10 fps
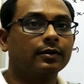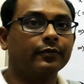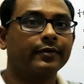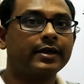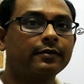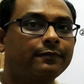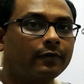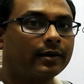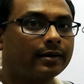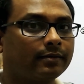looking
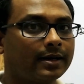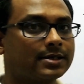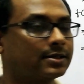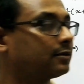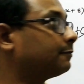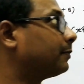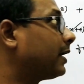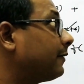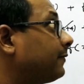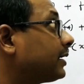for a relation of
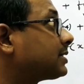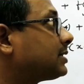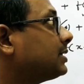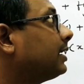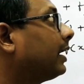fx